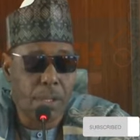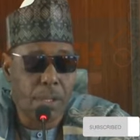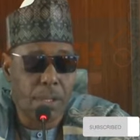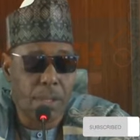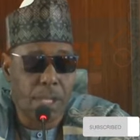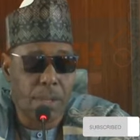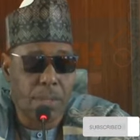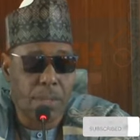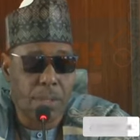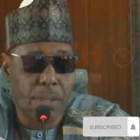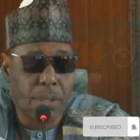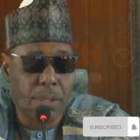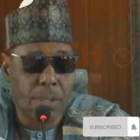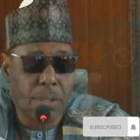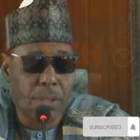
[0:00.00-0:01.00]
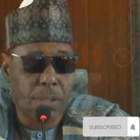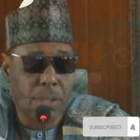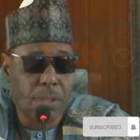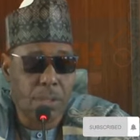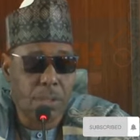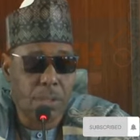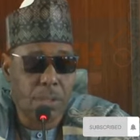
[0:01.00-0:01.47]
is given
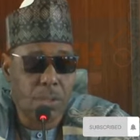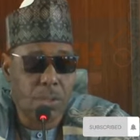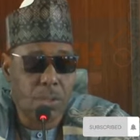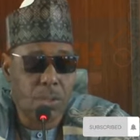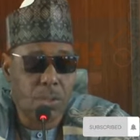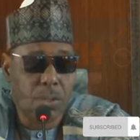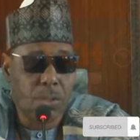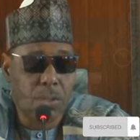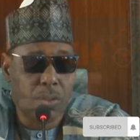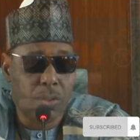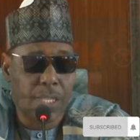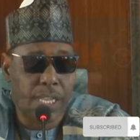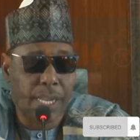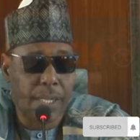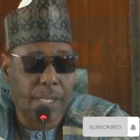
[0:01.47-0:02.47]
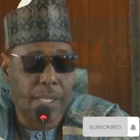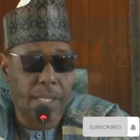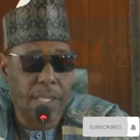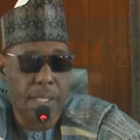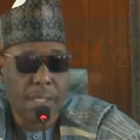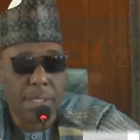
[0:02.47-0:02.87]
to states